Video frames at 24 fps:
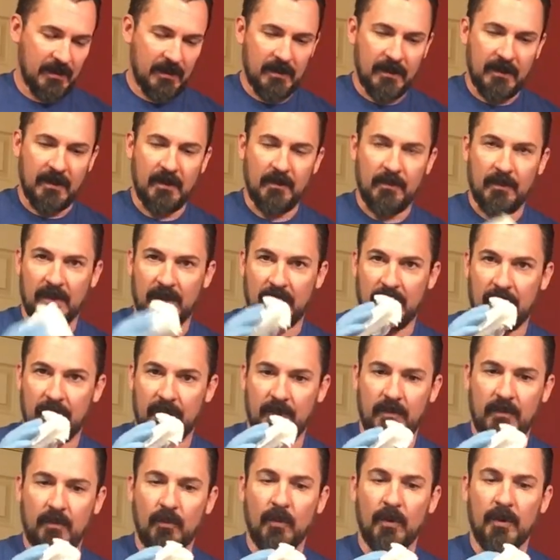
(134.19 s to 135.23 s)
Get my
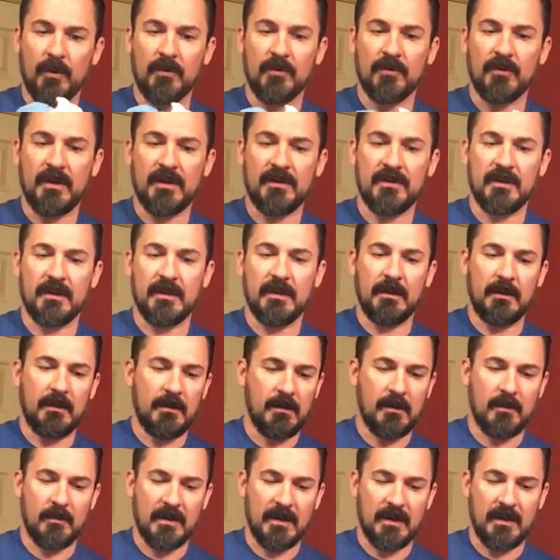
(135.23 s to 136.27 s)
wound dressing
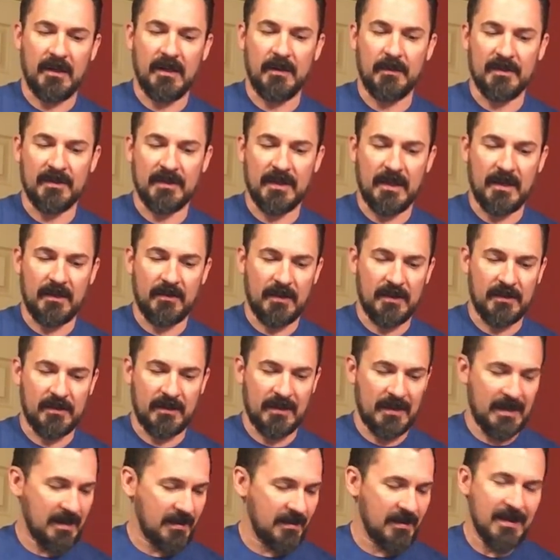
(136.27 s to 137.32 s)
or my hemostatic
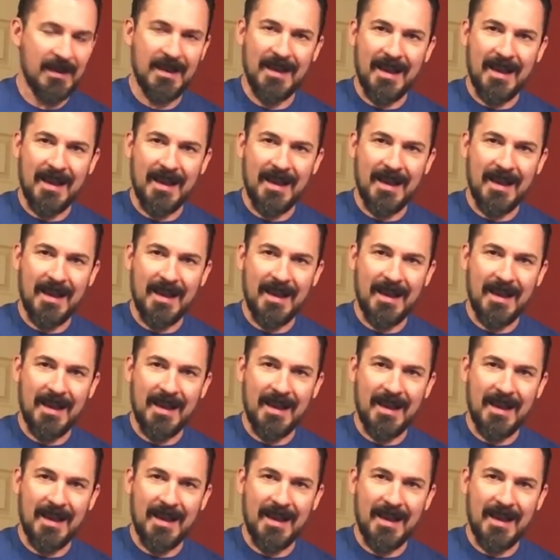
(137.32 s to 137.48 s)
dressing out.